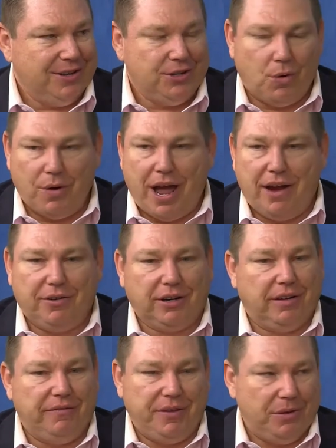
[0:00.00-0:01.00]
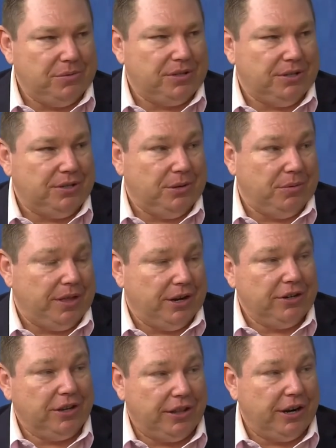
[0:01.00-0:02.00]
Don't ever confuse the two.
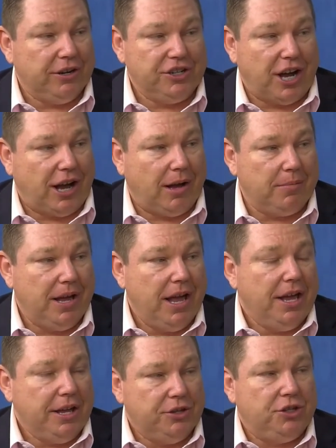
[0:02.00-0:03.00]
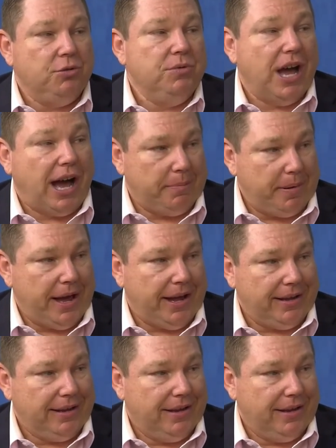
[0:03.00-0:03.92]
Their, their job is to not pay.